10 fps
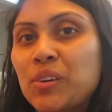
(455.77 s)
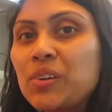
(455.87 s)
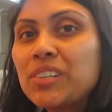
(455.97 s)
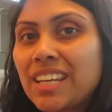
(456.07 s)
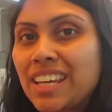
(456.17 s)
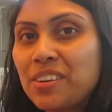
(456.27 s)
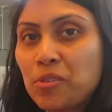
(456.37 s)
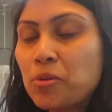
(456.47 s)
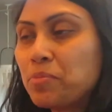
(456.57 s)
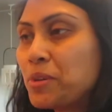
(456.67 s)
cooked in
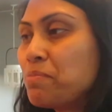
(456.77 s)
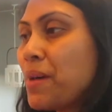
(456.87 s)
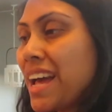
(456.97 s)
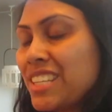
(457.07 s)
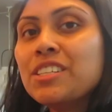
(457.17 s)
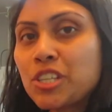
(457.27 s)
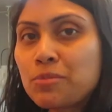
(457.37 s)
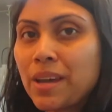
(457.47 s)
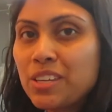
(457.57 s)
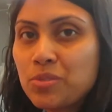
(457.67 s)
open pan
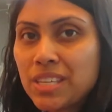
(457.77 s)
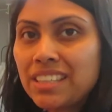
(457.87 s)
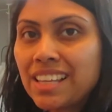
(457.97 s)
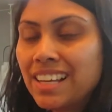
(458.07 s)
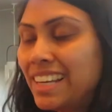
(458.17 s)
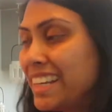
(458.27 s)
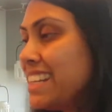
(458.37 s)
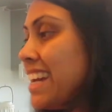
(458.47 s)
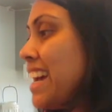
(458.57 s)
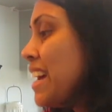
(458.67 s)
just by using the
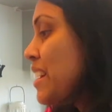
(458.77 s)
lid